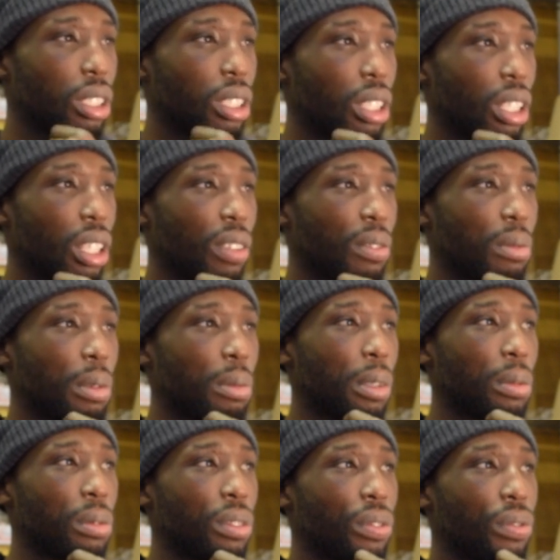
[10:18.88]
day of my
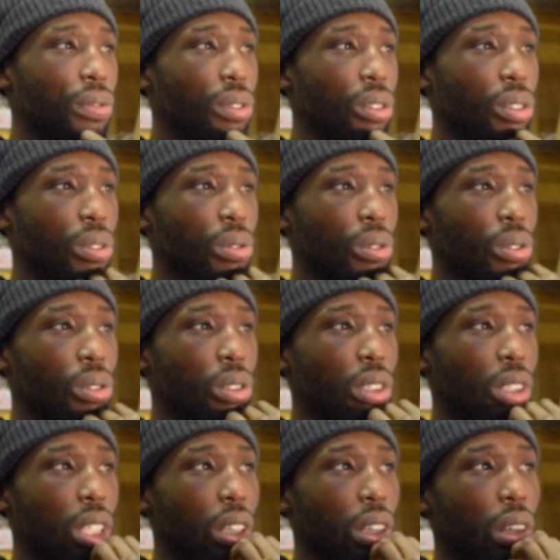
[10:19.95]
mum's funeral,
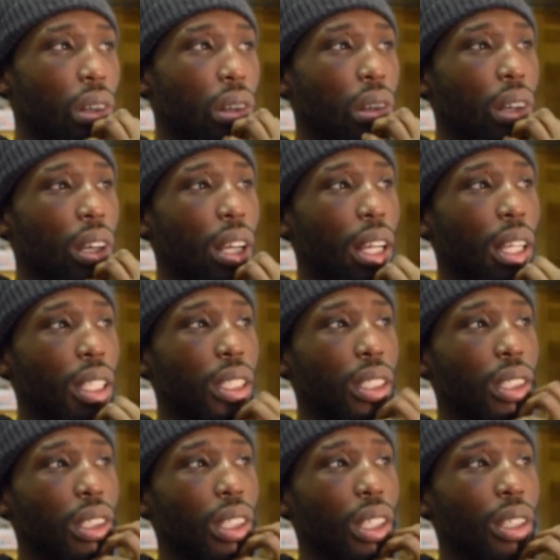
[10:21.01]
and